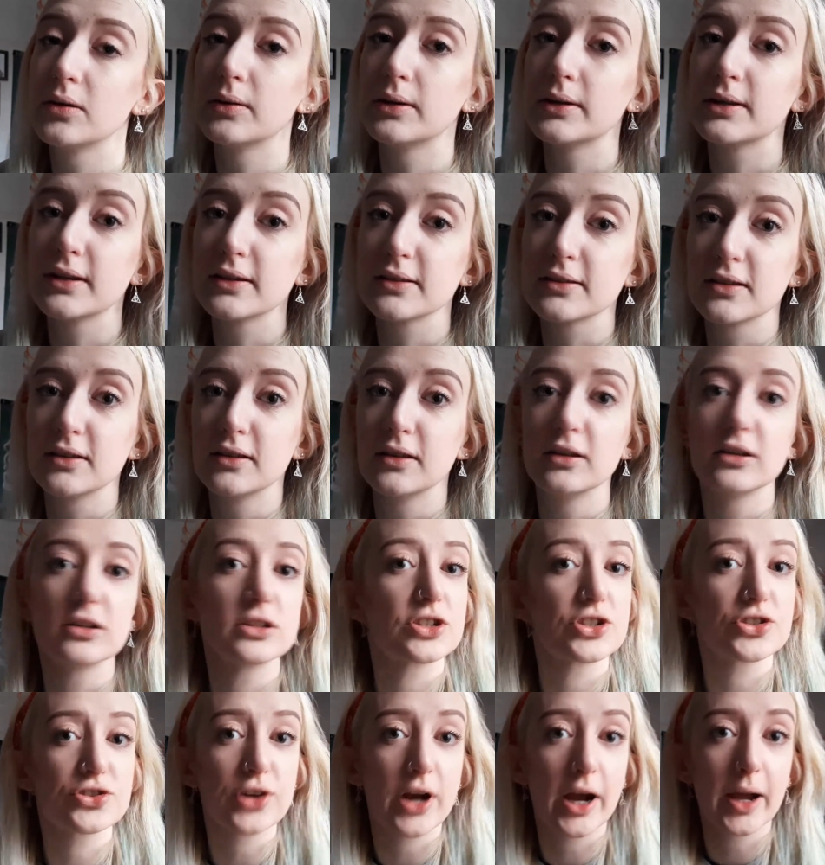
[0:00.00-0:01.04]
it doesn't look
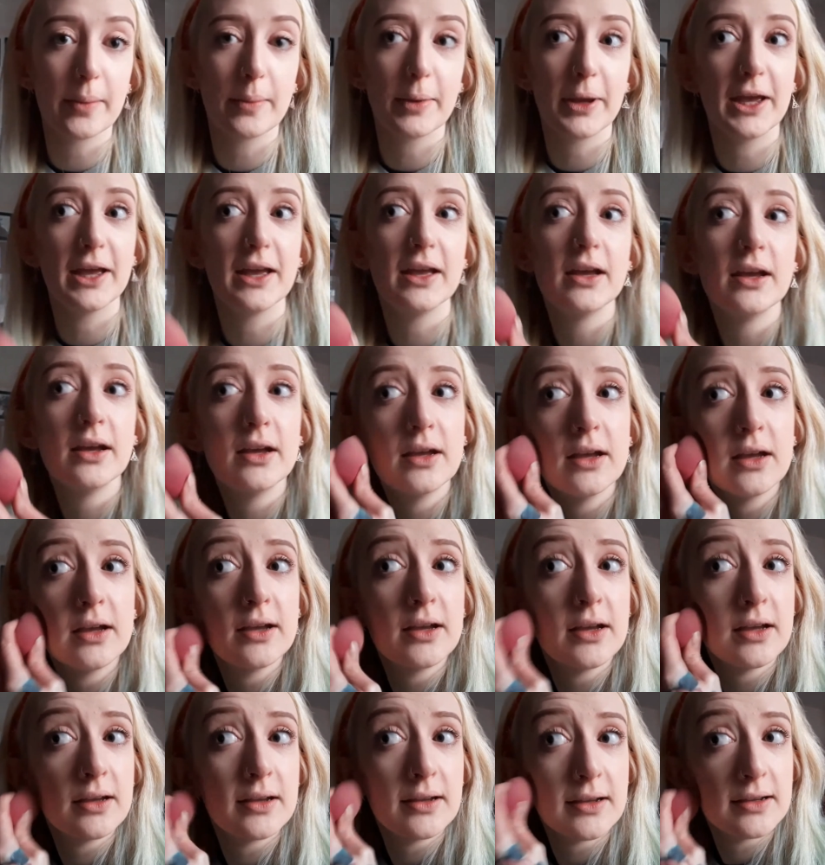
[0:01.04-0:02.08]
stripy.
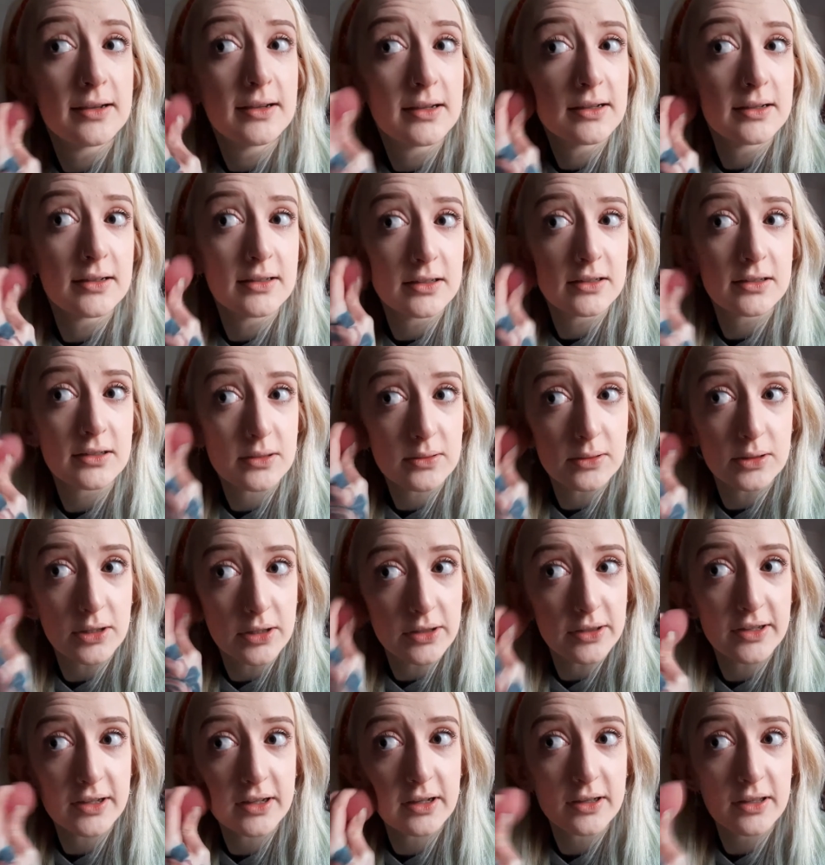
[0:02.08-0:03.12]
Do it
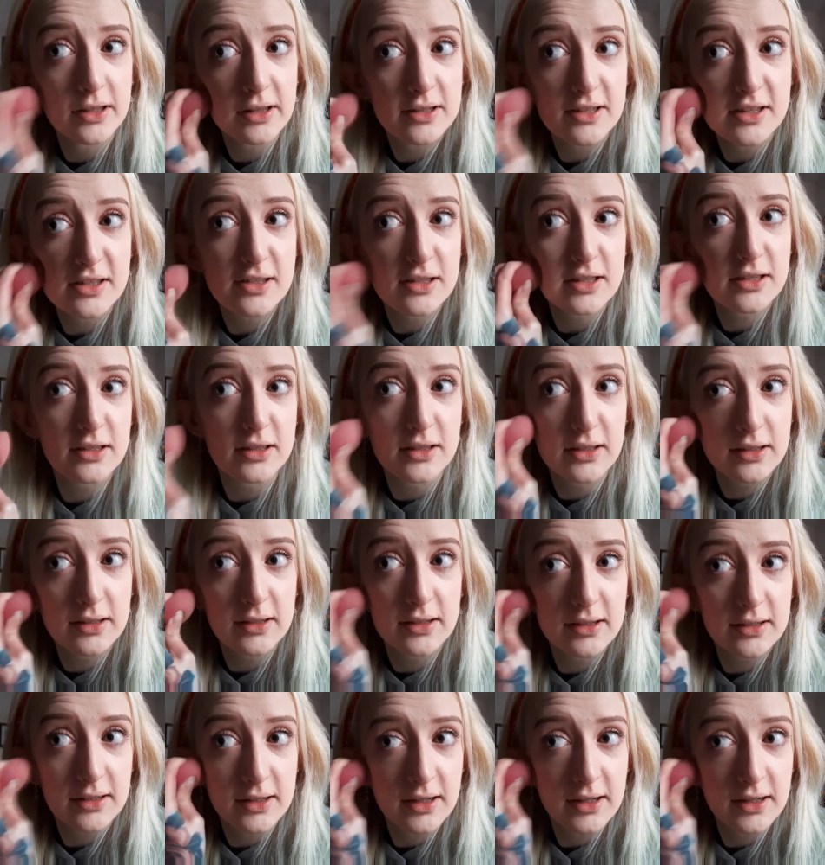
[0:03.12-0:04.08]
on the other side.